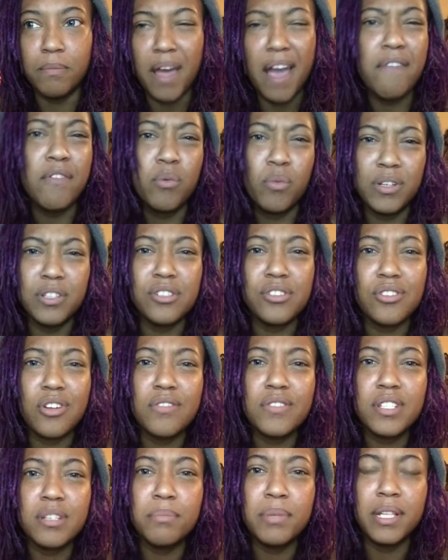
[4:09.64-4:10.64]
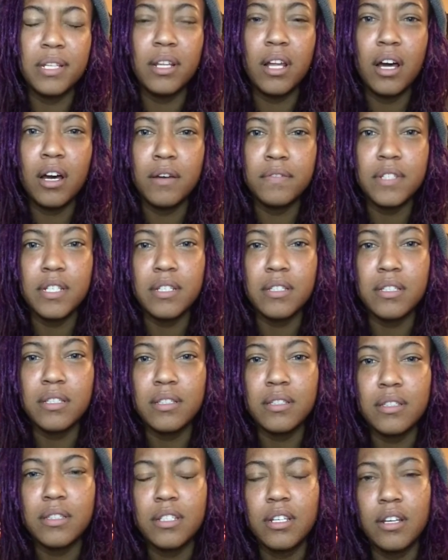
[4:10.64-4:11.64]
Everyone deserves to be loved
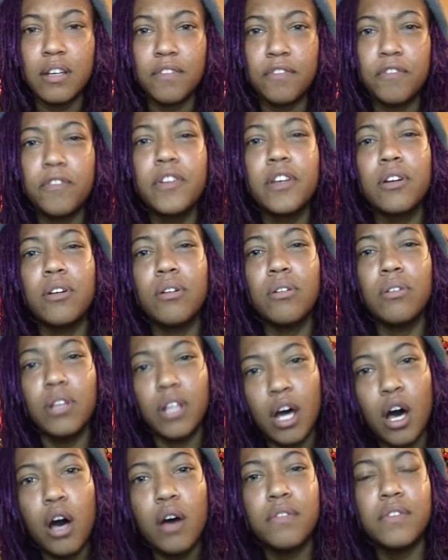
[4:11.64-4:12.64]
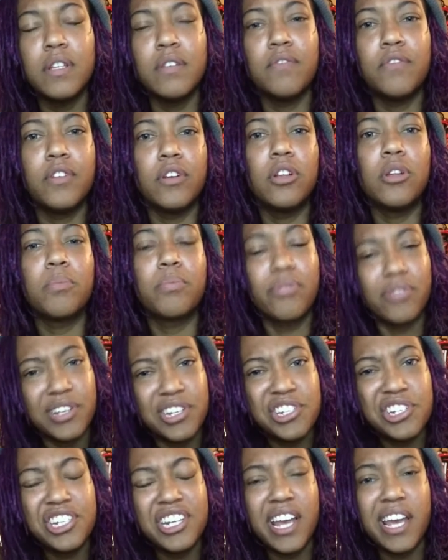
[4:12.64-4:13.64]
and to feel loved and feel
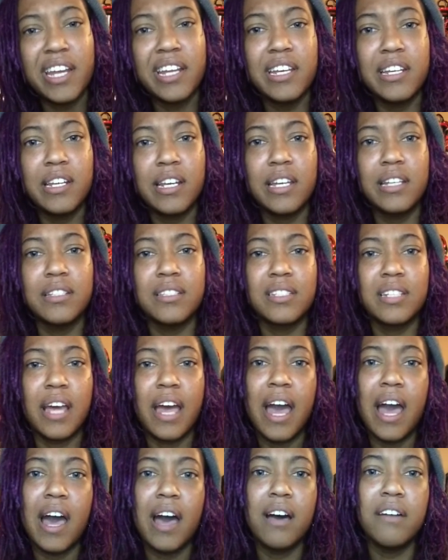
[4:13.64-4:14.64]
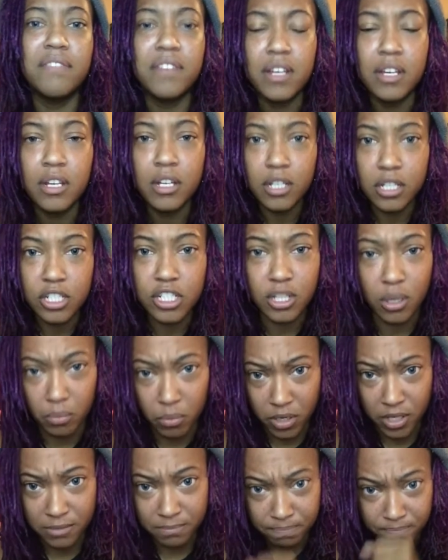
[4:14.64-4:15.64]
appreciated and to have
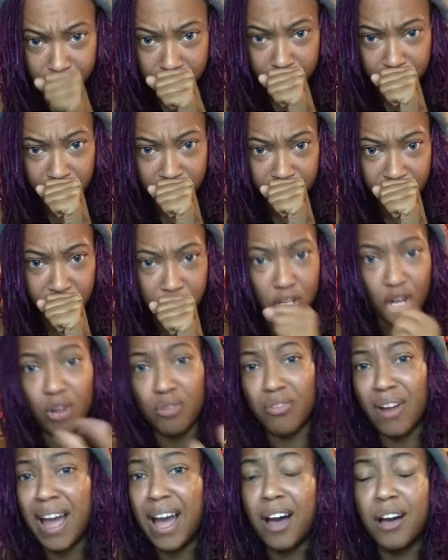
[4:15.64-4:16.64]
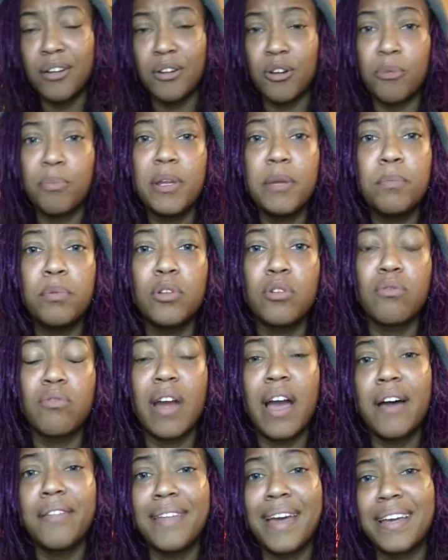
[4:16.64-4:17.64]
someone around or people
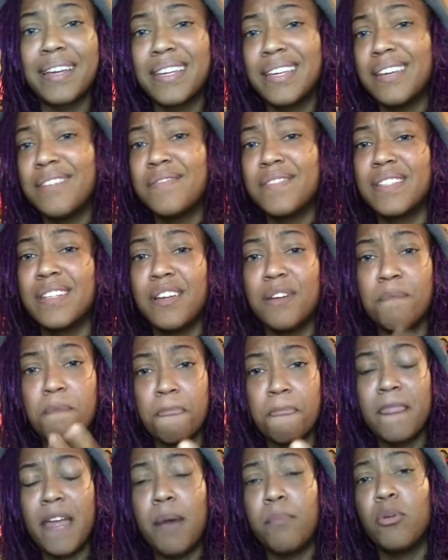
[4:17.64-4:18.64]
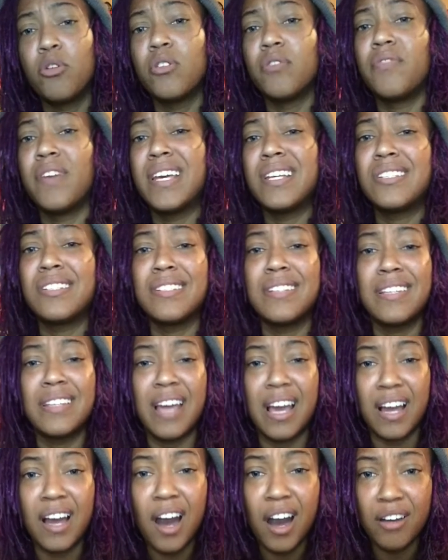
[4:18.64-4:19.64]
around that gives them that motivation and
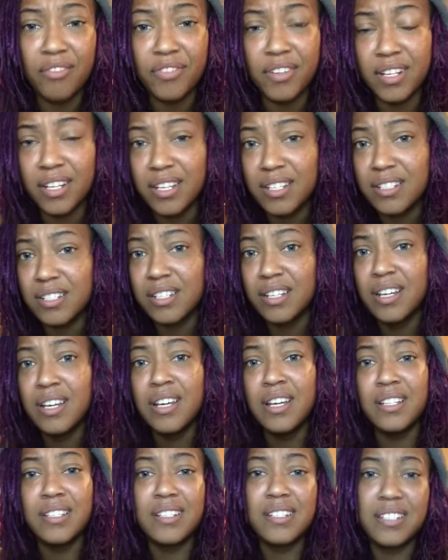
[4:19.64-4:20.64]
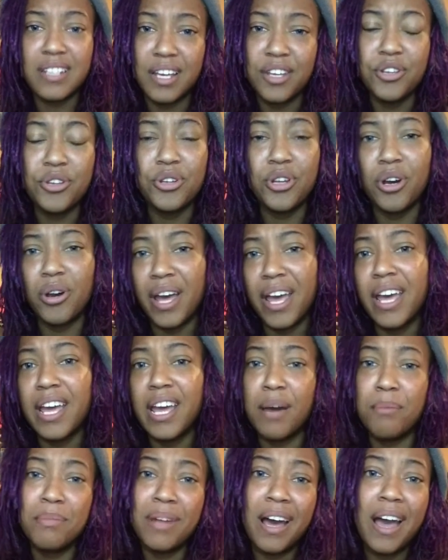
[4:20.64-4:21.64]
that confidence to say, you know, hey,
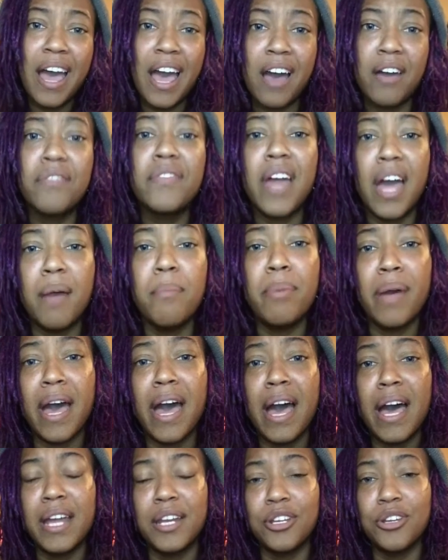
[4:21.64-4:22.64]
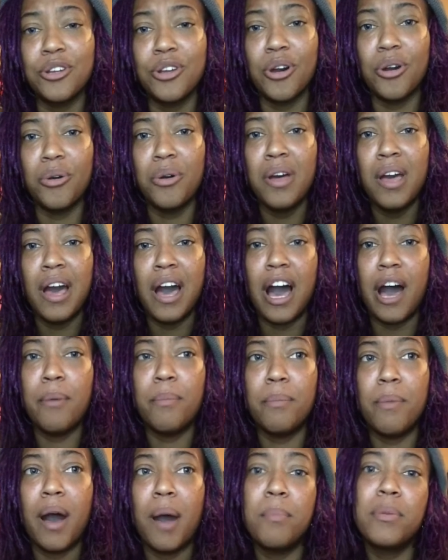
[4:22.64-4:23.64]
I'm not half that bad. You know,
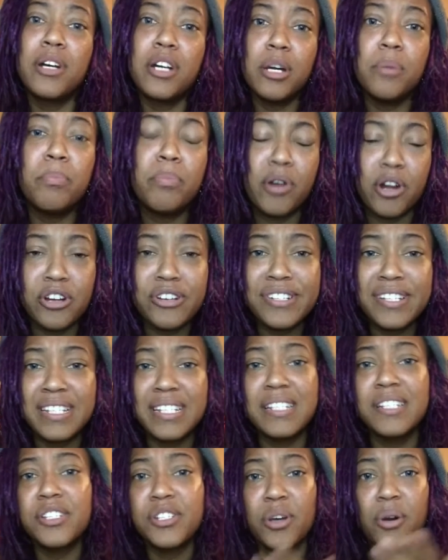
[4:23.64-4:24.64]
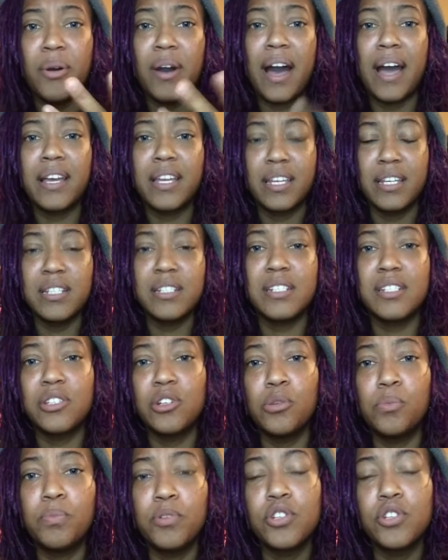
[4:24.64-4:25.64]
I'm a good person, so I can
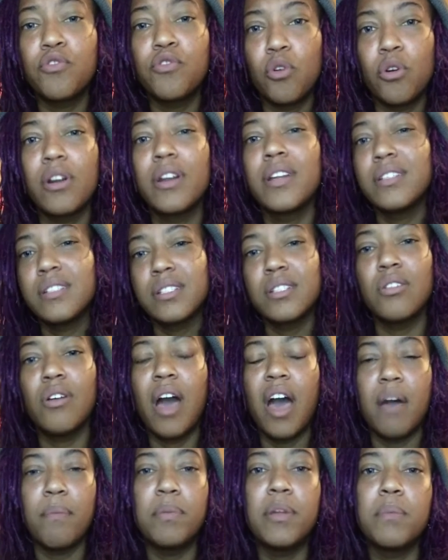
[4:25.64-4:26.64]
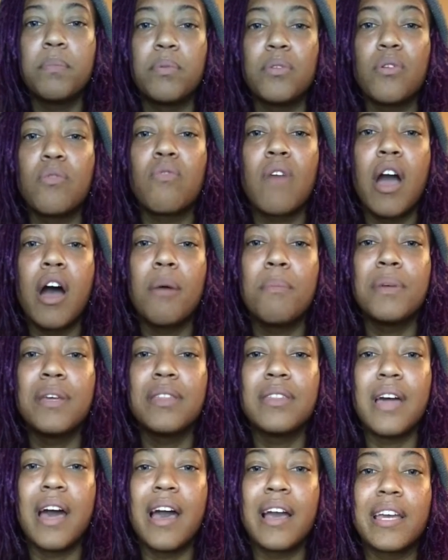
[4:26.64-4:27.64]
still push forward and still have people around me
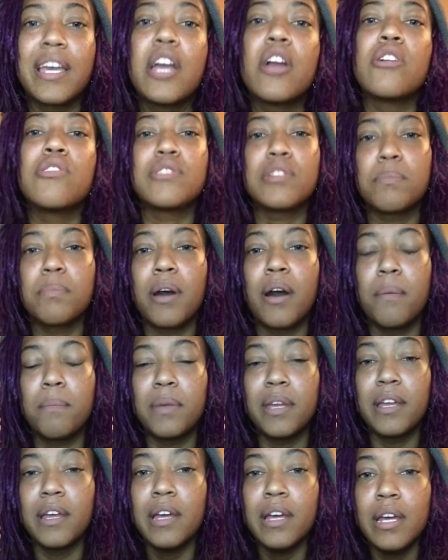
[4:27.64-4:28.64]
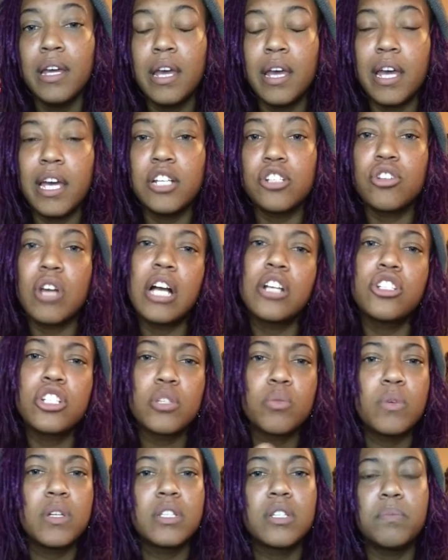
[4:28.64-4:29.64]
that cares about me. And so I
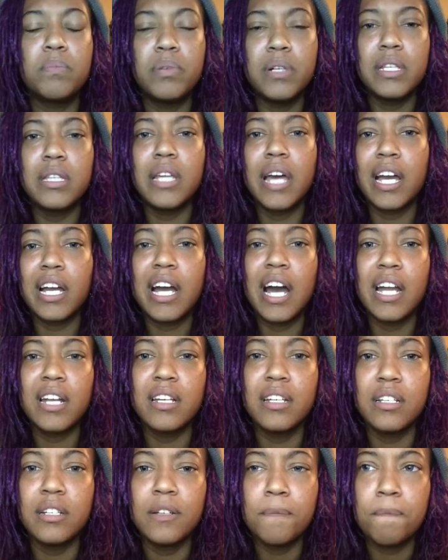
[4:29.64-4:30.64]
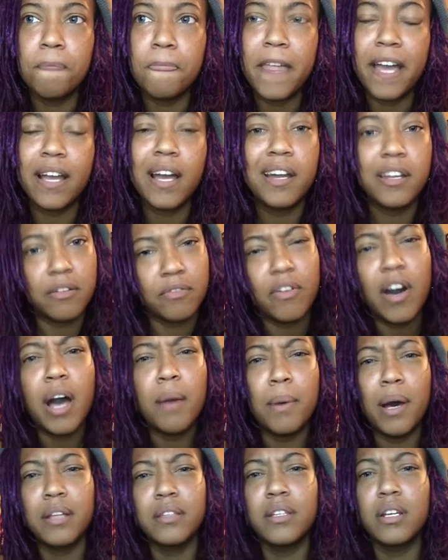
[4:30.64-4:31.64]
just wanted to put that kind of
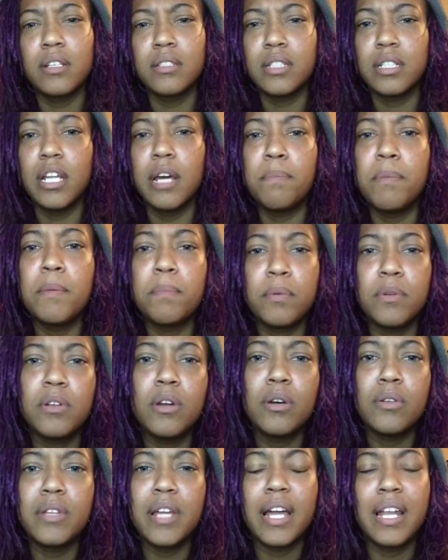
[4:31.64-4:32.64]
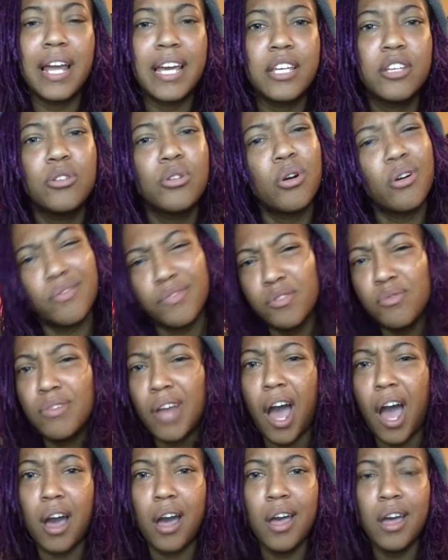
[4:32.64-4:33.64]
vibe out there to let people know that, like, you know, if you're
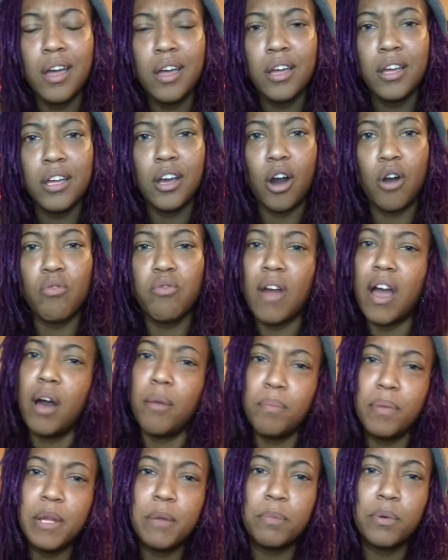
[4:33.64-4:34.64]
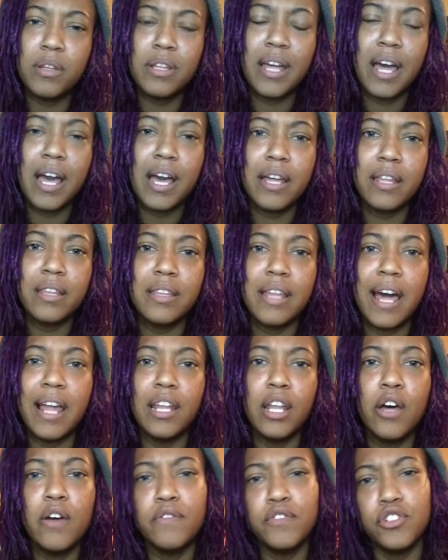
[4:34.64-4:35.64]
not around people that
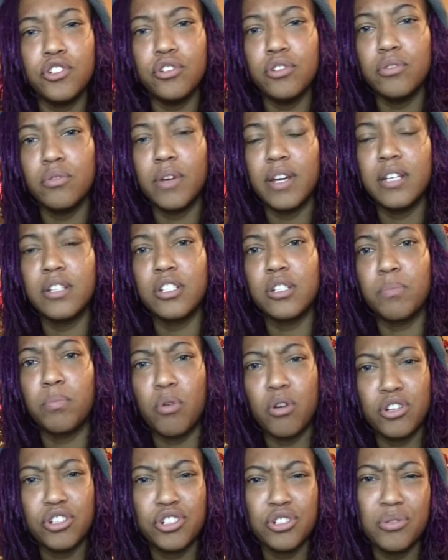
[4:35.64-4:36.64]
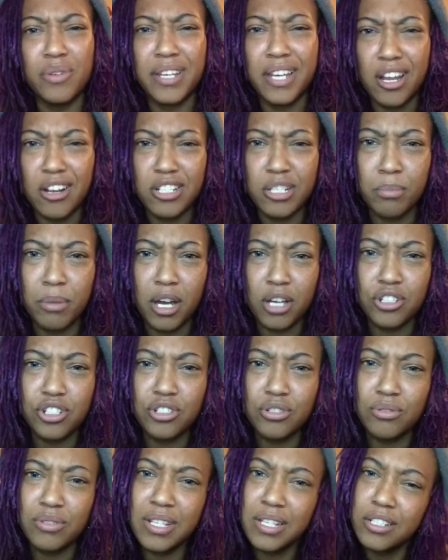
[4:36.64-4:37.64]
loves you and supports you and cares about
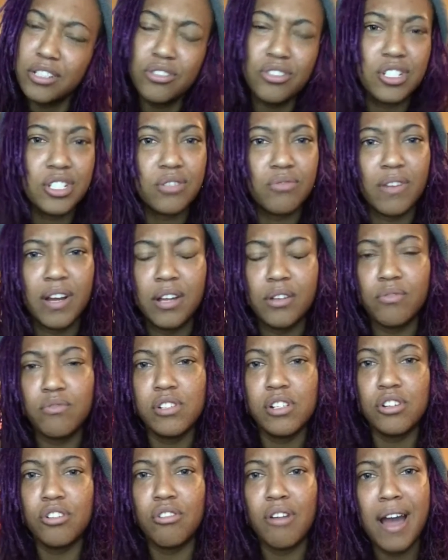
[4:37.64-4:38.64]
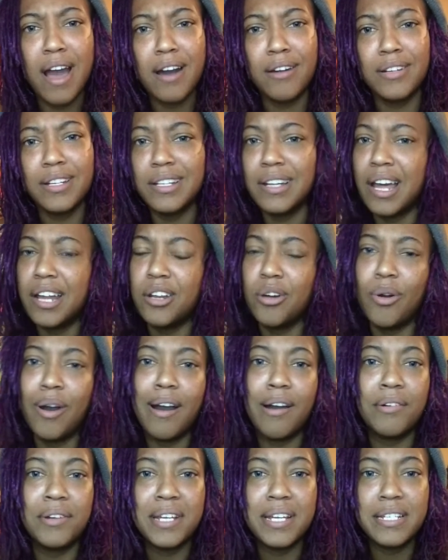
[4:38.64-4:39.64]
you, then you're just around the wrong crowd. And I know
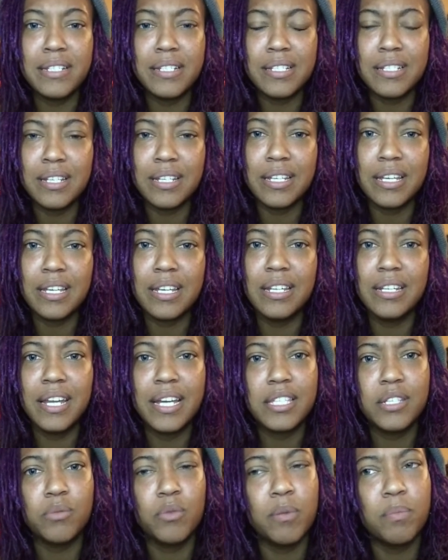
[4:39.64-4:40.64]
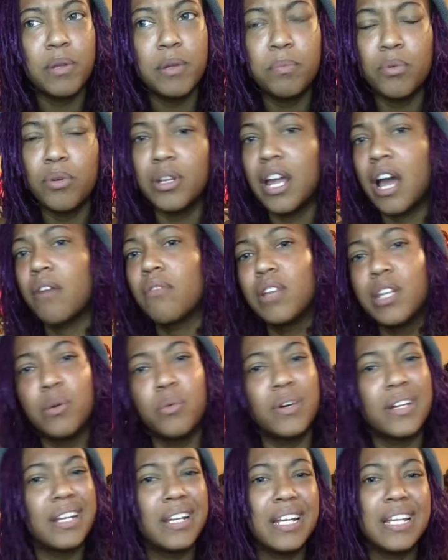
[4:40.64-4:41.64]
how it is to get connected with people and not really
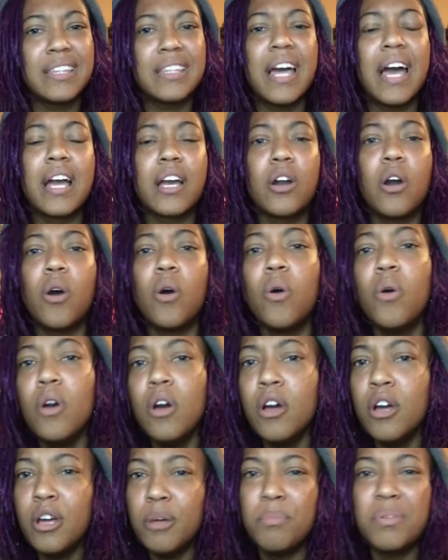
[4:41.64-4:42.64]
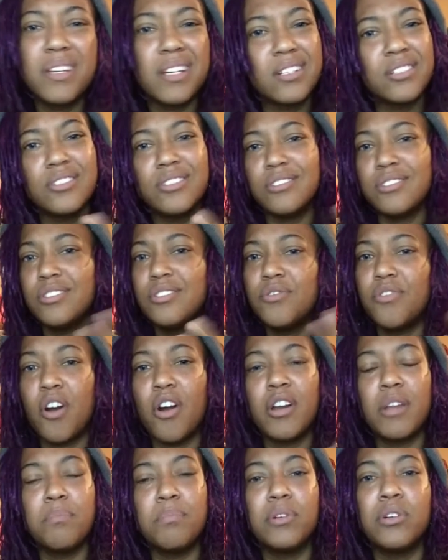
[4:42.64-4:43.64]
want to let that go because you've
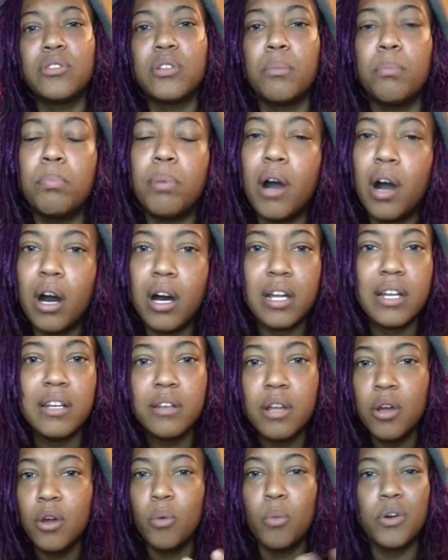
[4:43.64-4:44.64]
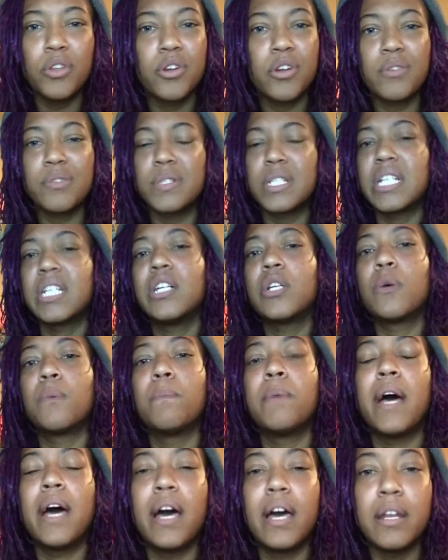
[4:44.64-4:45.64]
already built a bond, whether it was good or
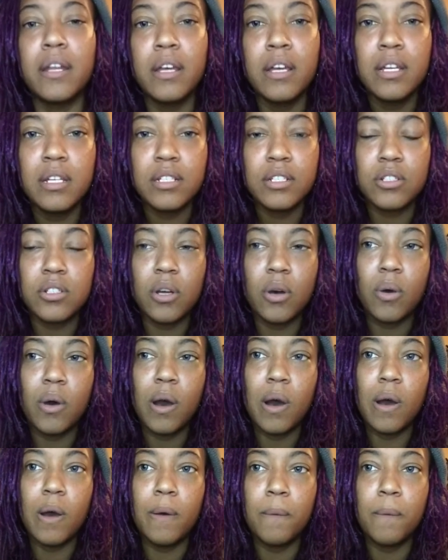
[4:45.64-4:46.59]
bad. So